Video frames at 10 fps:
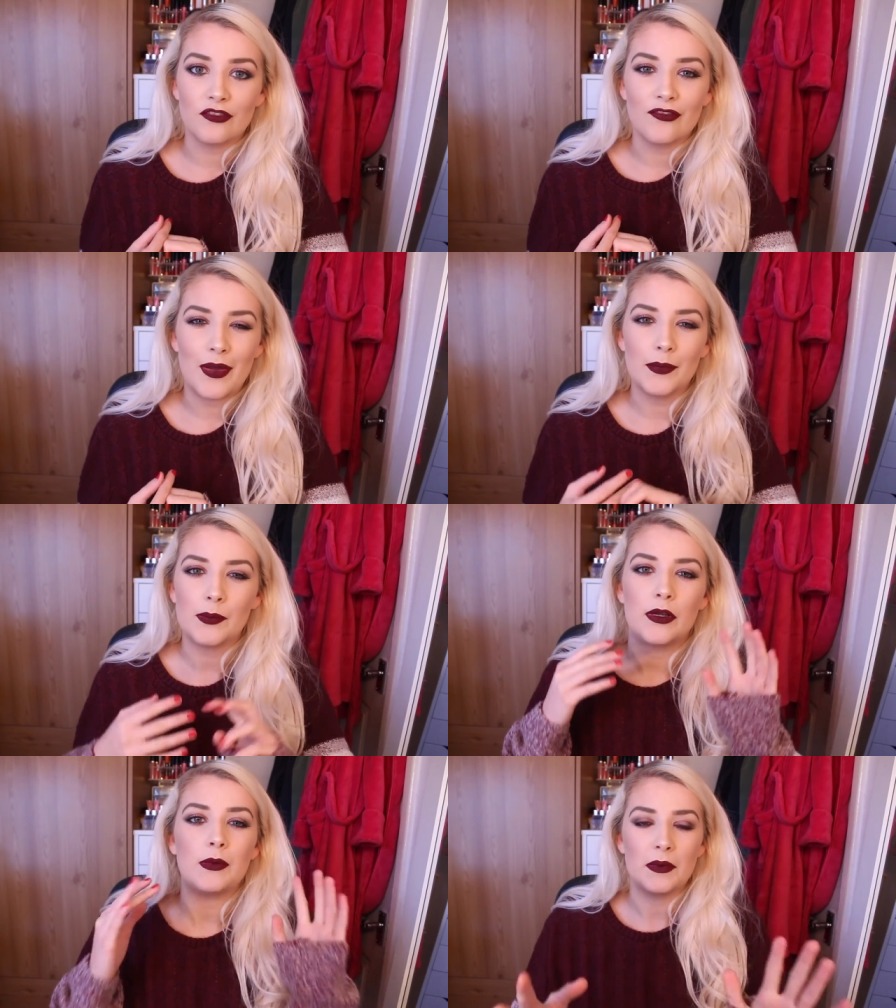November,
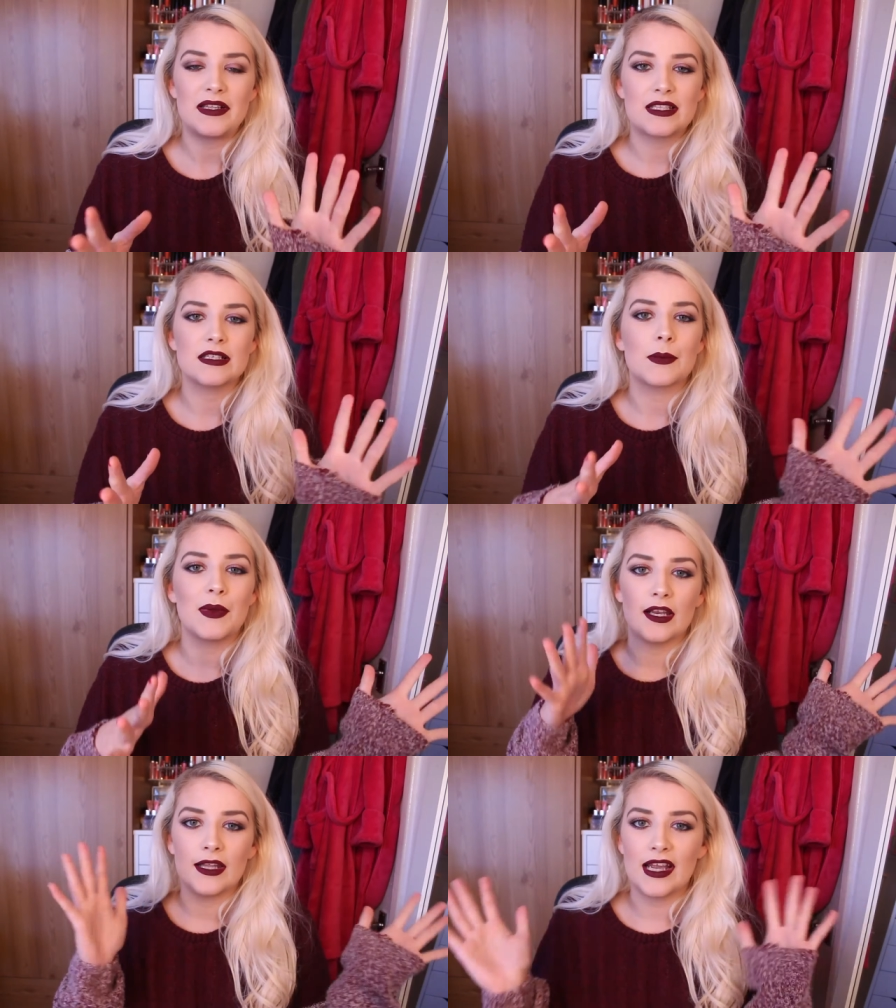but you'll probably see this a
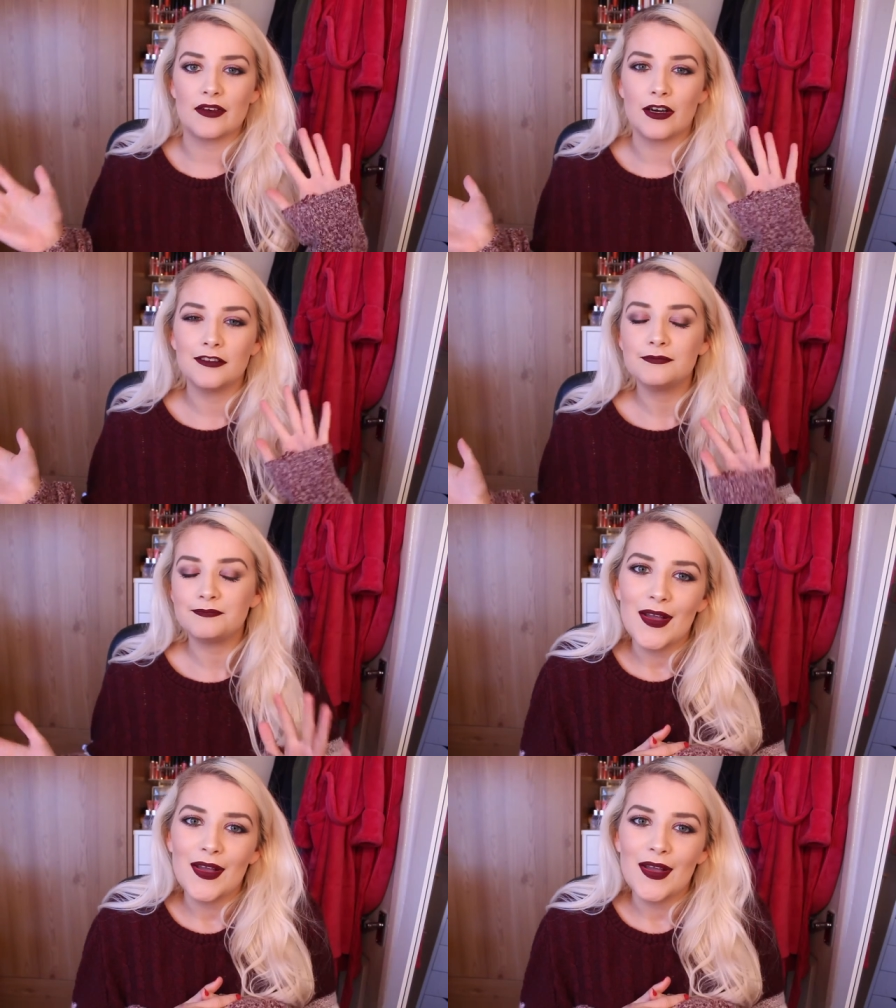bit later on.